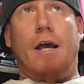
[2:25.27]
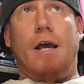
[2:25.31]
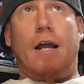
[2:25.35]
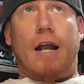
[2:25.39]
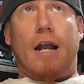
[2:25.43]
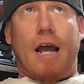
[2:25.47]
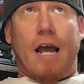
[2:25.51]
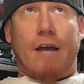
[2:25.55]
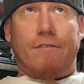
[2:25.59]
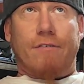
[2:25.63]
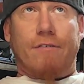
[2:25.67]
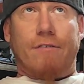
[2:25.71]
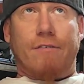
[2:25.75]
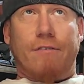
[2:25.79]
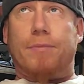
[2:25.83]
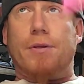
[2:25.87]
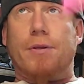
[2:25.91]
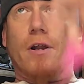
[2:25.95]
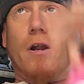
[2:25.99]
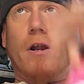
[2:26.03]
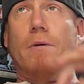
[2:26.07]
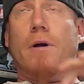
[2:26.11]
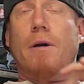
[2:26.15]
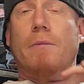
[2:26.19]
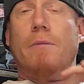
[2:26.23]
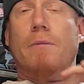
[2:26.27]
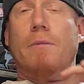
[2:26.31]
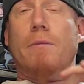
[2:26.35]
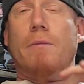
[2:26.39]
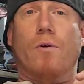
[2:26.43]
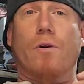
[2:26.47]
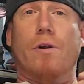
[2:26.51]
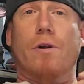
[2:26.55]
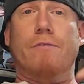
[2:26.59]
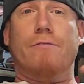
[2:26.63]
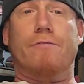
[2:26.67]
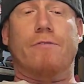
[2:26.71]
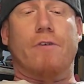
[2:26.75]
and I have it up there on my
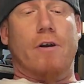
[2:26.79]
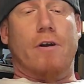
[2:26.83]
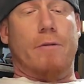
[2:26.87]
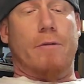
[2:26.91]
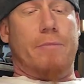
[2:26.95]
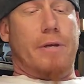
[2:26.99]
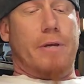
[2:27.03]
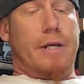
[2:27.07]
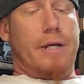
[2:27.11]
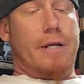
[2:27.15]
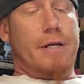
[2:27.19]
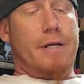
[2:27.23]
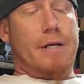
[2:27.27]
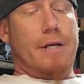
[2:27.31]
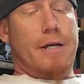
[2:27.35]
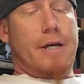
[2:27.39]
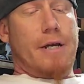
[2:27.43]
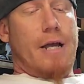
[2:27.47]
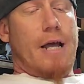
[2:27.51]
board in front of me.